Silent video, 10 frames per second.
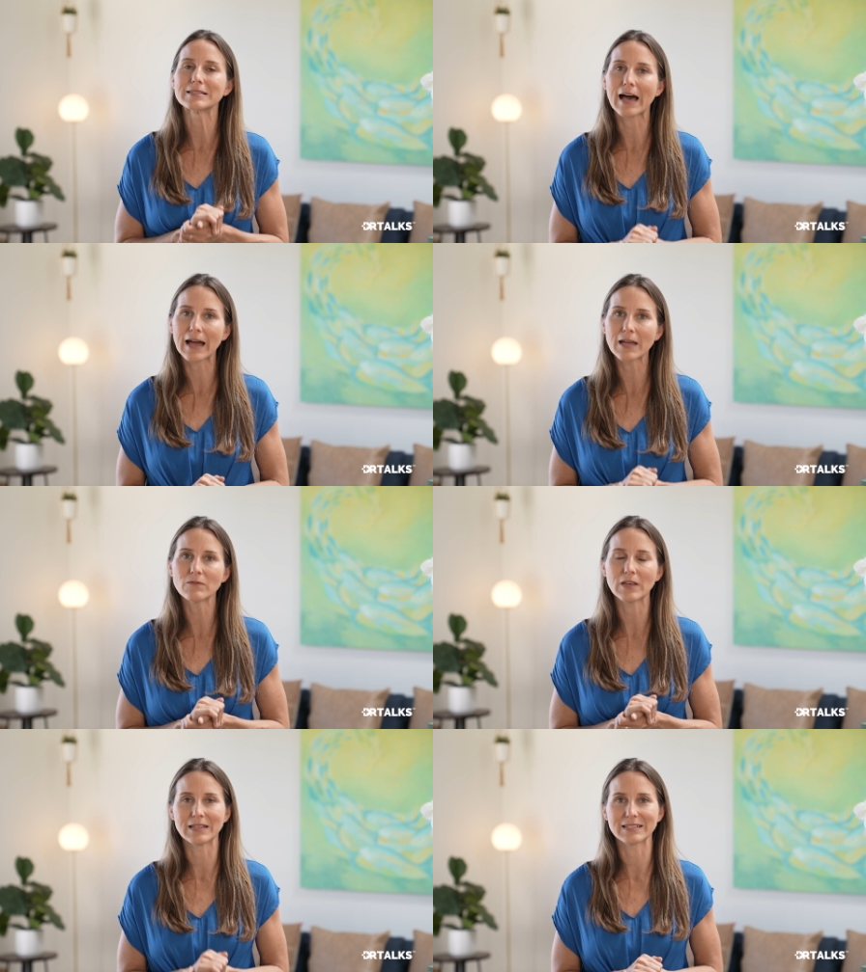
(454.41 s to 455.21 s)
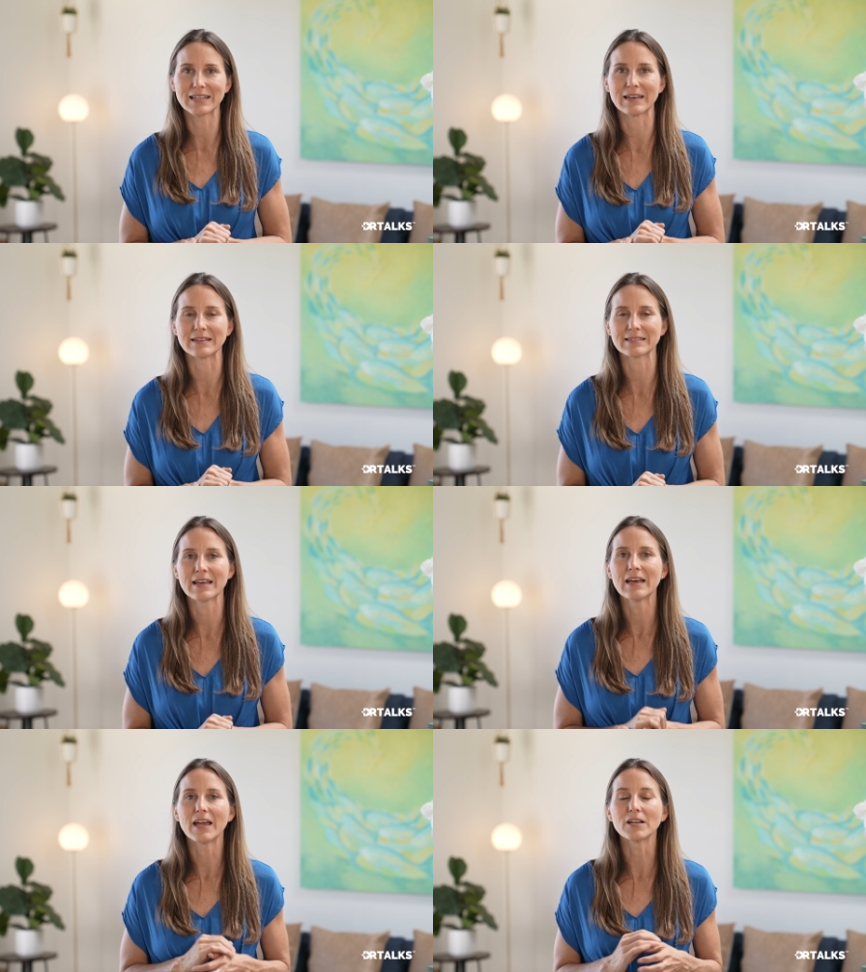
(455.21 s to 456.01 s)
dive into this
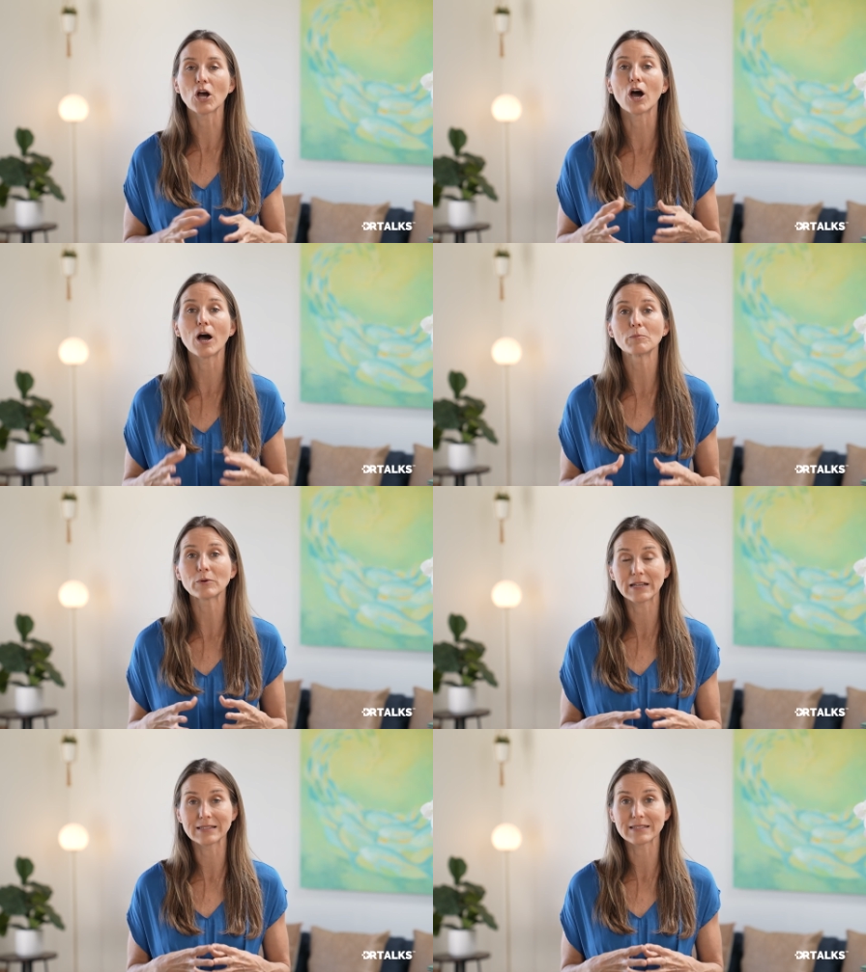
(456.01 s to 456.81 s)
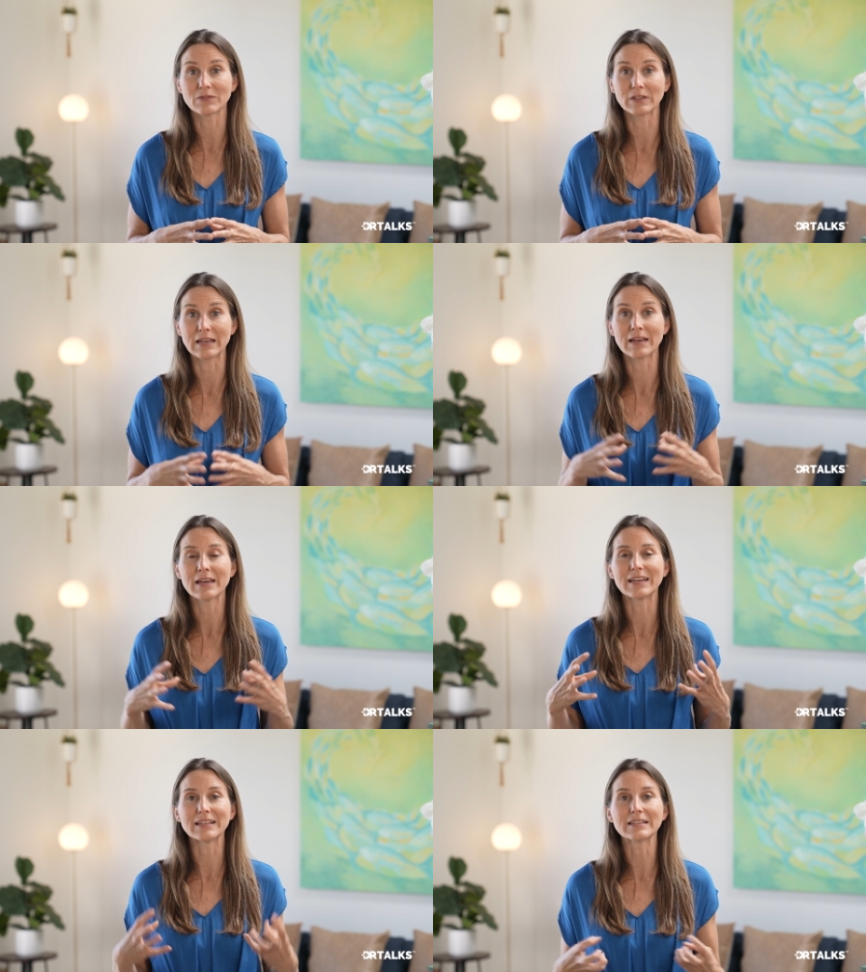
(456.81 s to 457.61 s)
and comprehensively
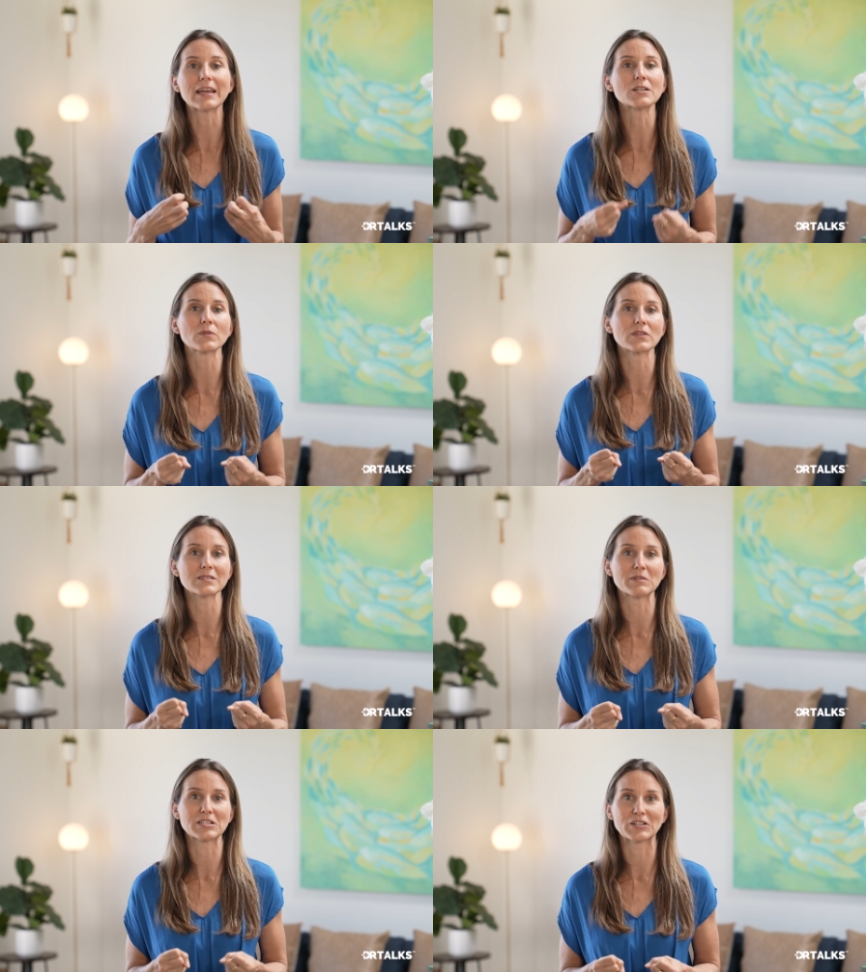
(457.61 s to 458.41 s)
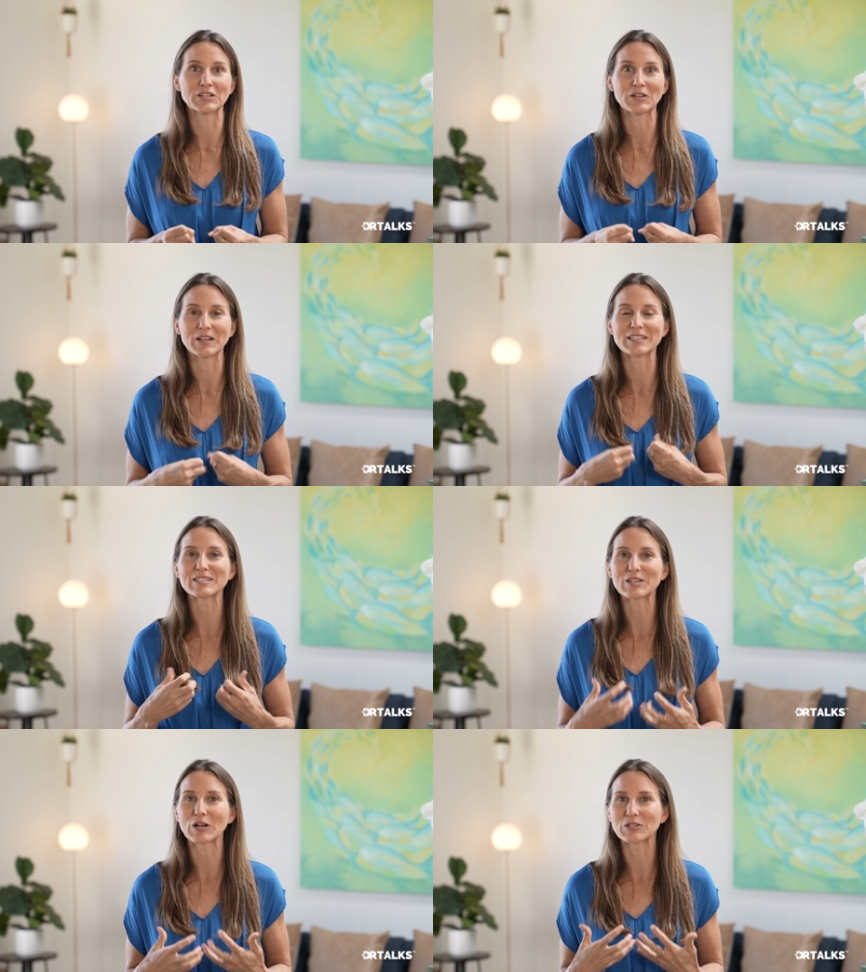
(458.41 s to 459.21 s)
engage with this material and
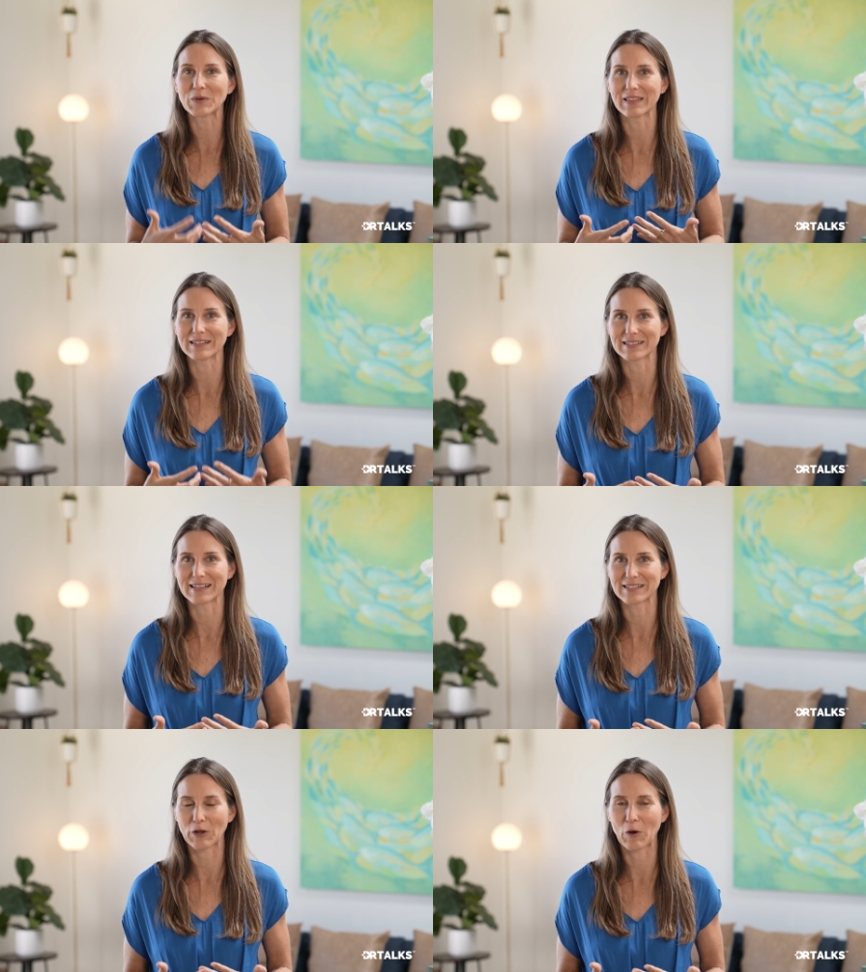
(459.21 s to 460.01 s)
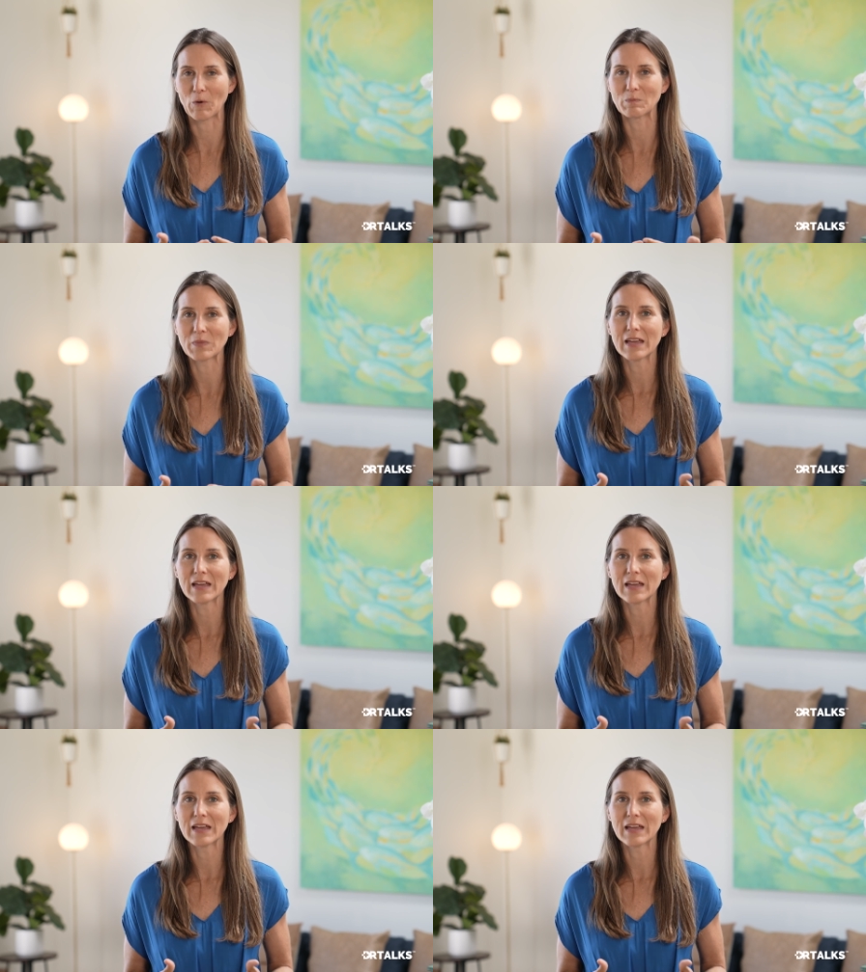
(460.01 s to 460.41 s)
start doing these things at home.